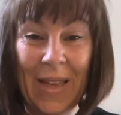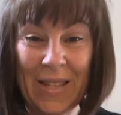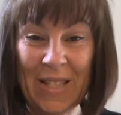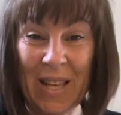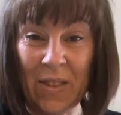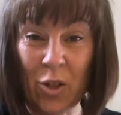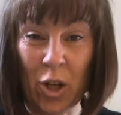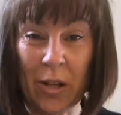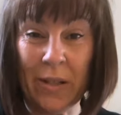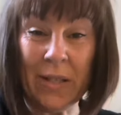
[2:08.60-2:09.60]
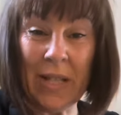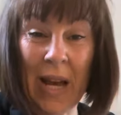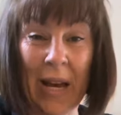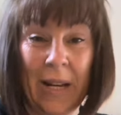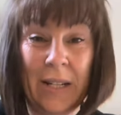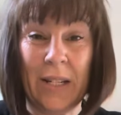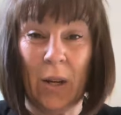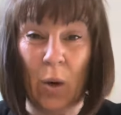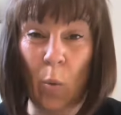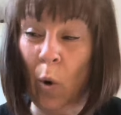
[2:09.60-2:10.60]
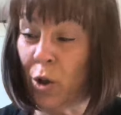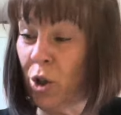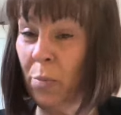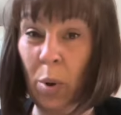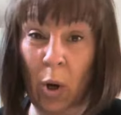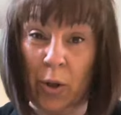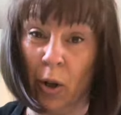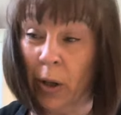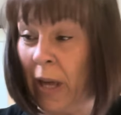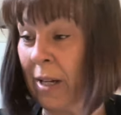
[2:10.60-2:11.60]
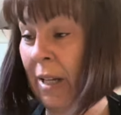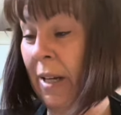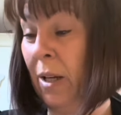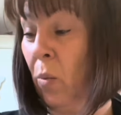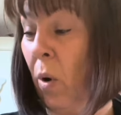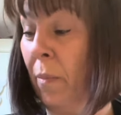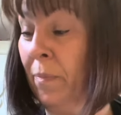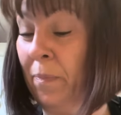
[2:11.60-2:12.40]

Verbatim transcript: Set the chicken aside, wash your board or get a clean one.